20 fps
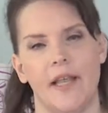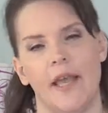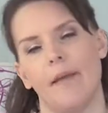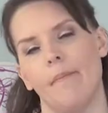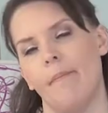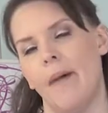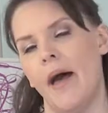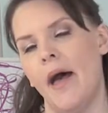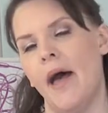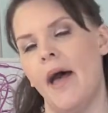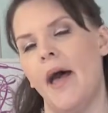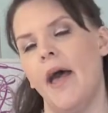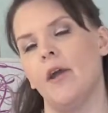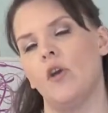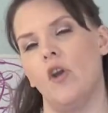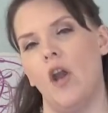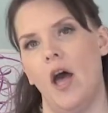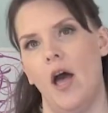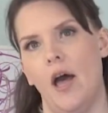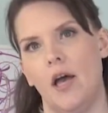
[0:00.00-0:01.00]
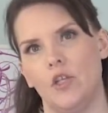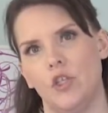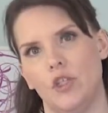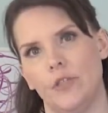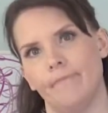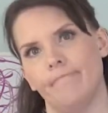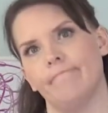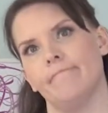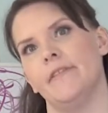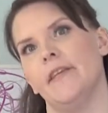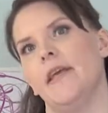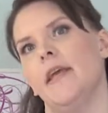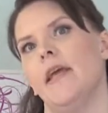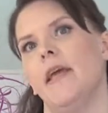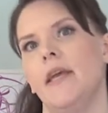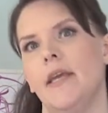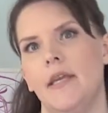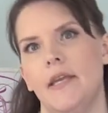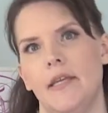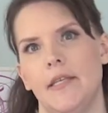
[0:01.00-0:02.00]
like my garage,
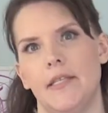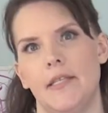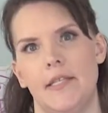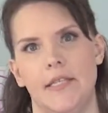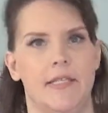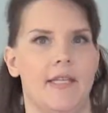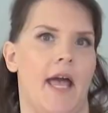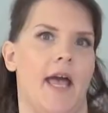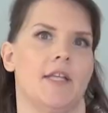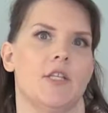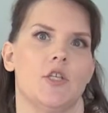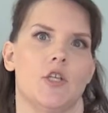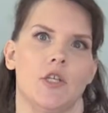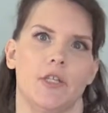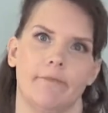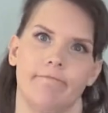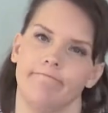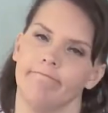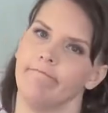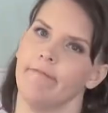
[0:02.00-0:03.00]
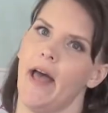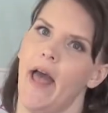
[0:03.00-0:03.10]
it is a disaster.